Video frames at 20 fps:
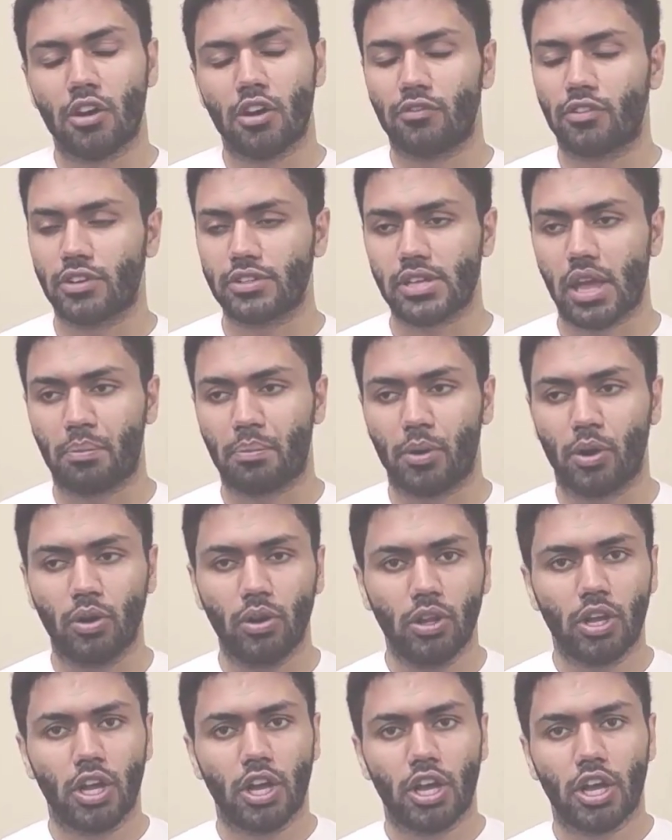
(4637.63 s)
For
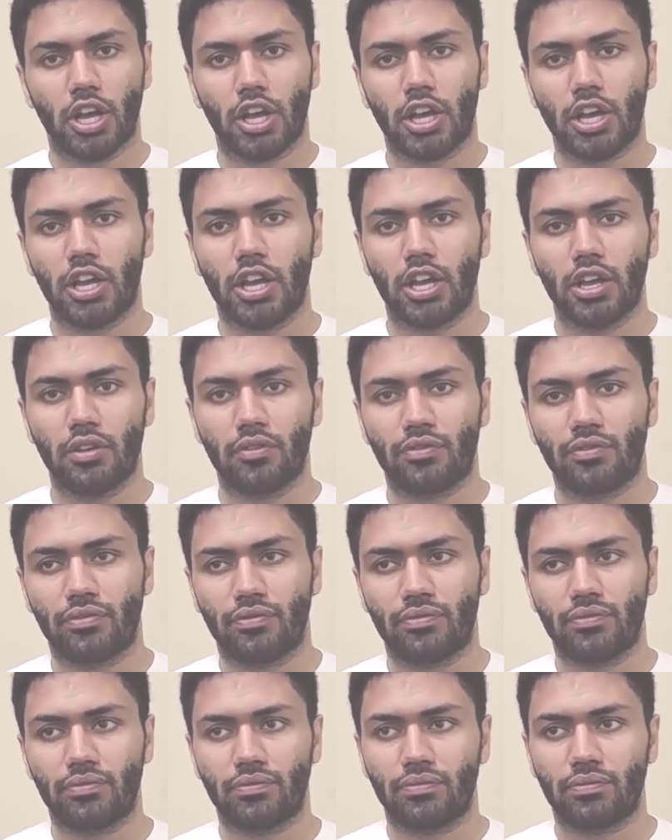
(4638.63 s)
example,
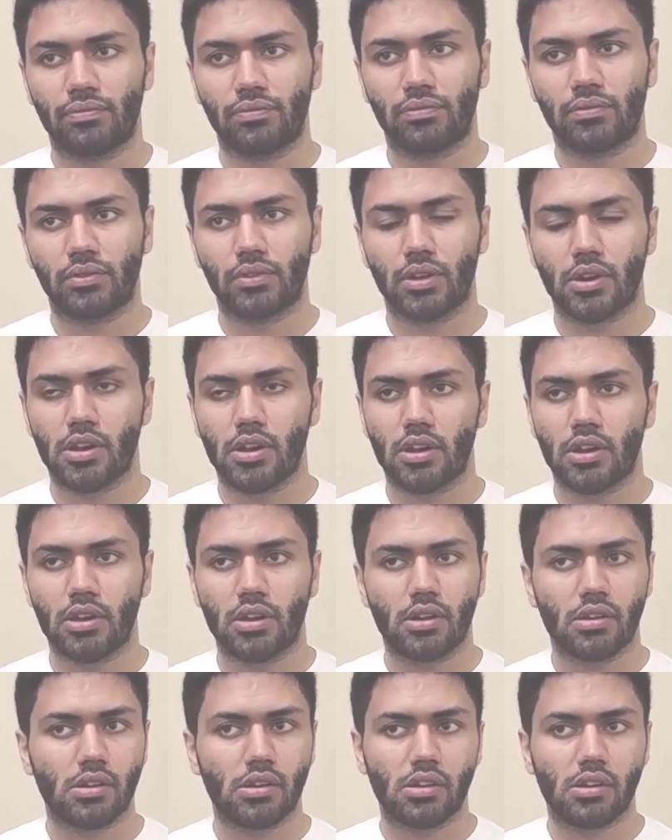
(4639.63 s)
if
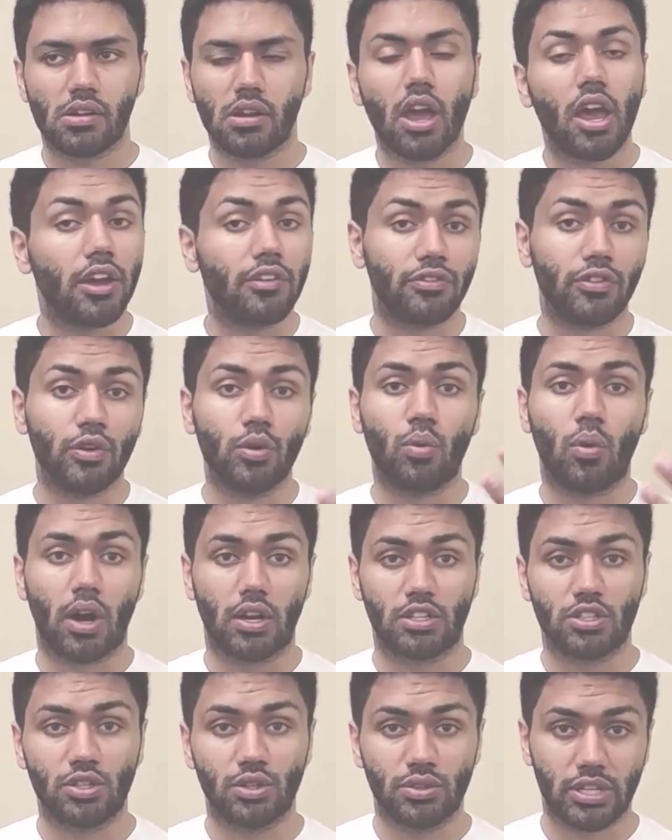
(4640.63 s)
you
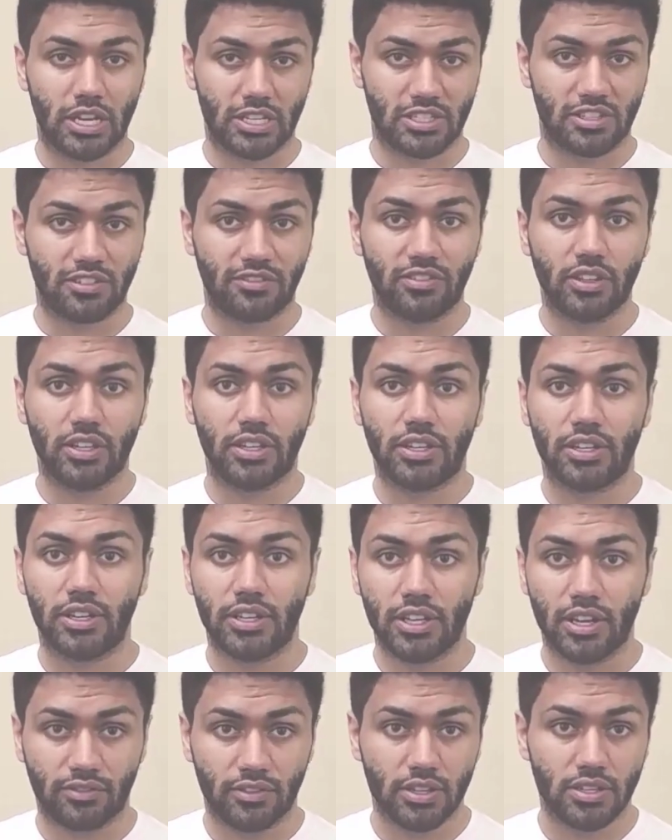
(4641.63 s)
want to test the
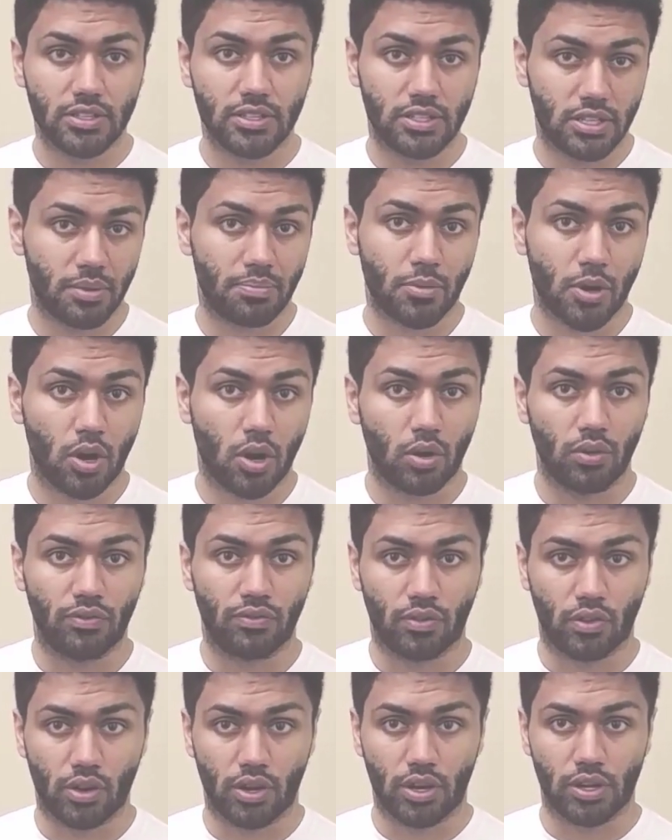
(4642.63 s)
validity of the zip code
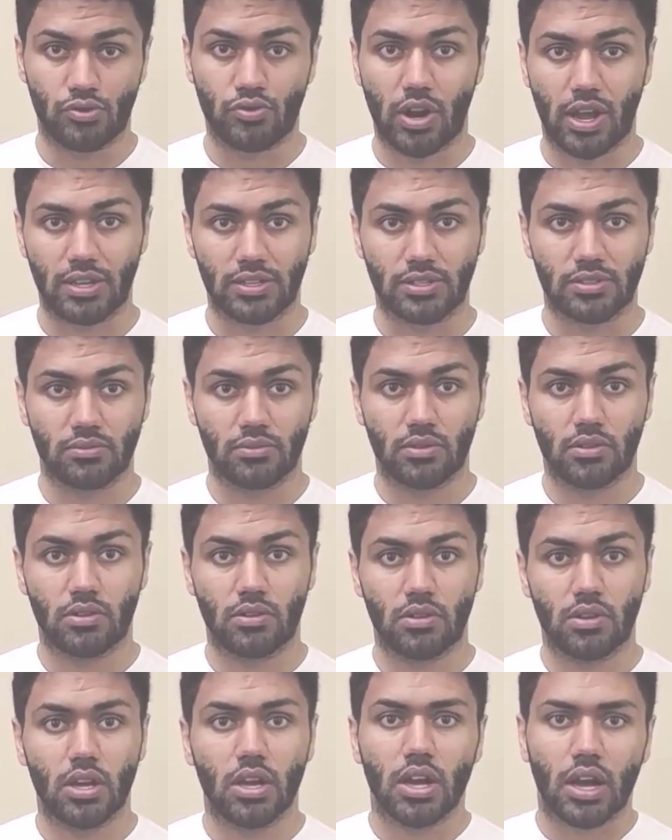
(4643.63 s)
for an address,
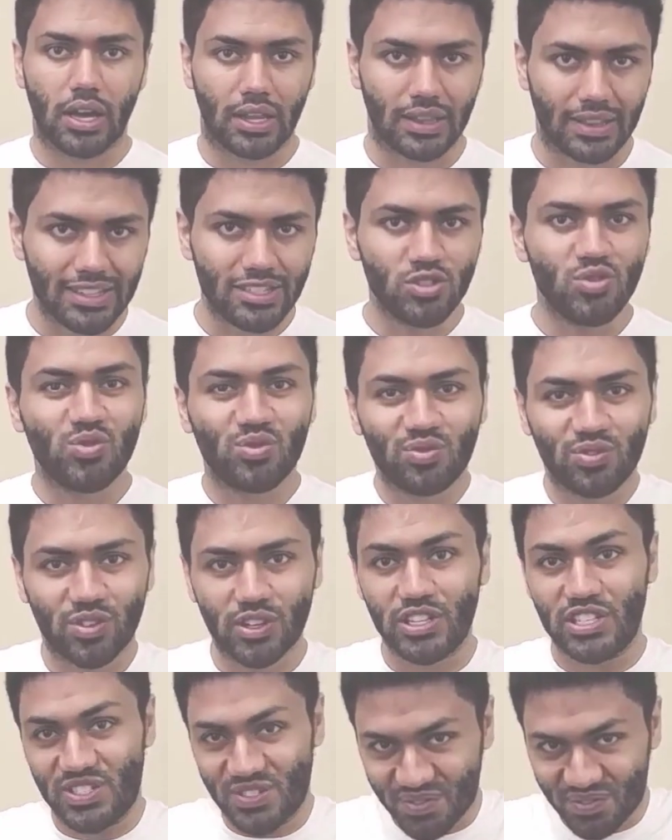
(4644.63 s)
unless you
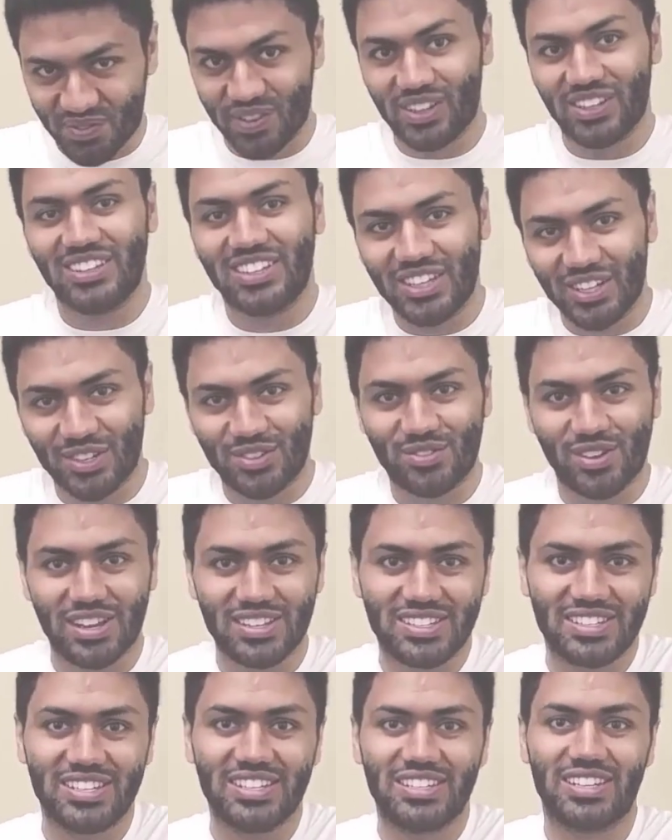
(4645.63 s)
first fill the
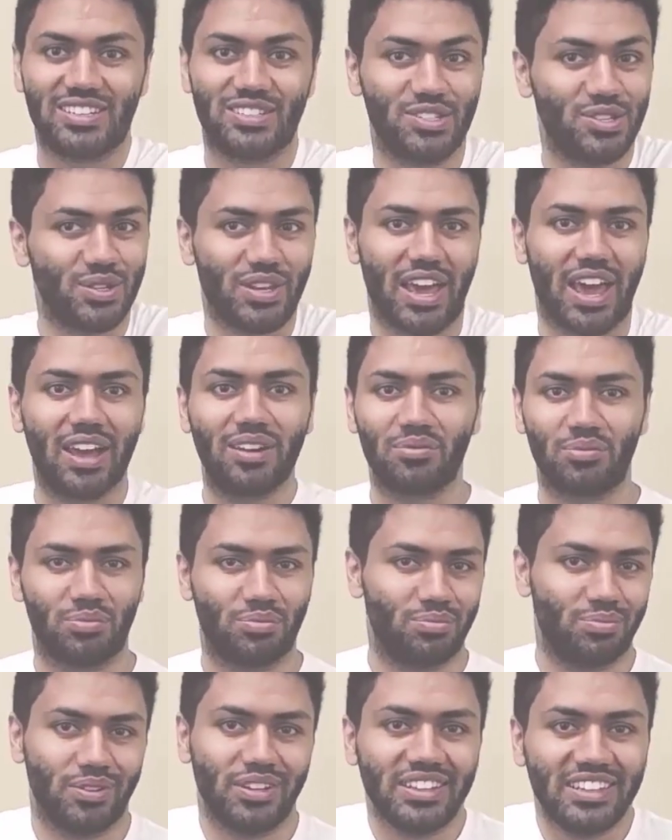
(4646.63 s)
address details, you can't
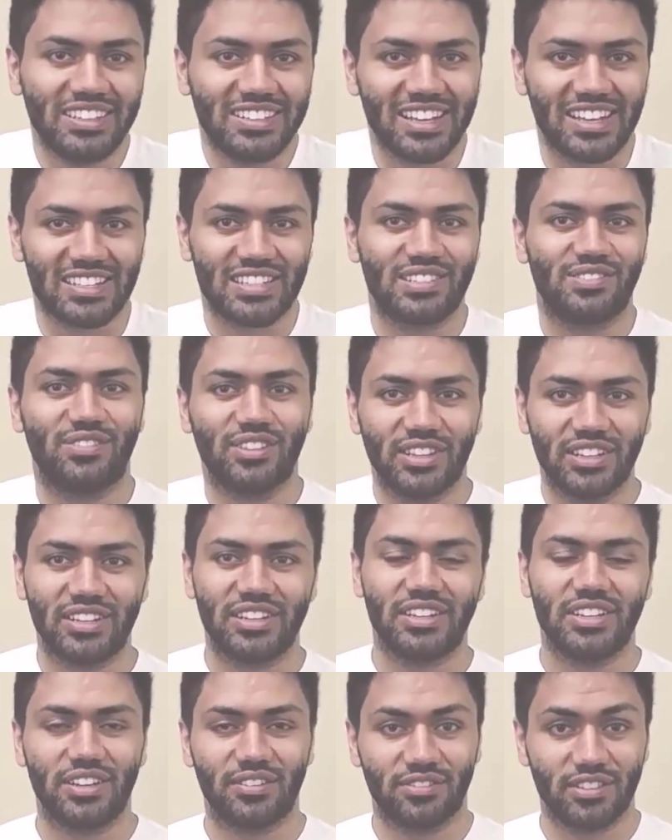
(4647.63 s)
really test the
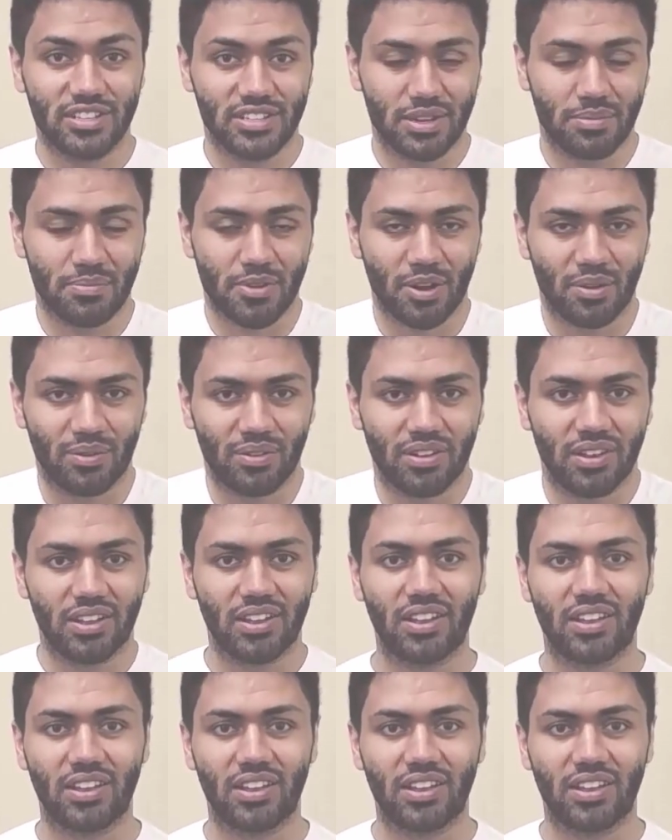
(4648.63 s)
validity of the zip code.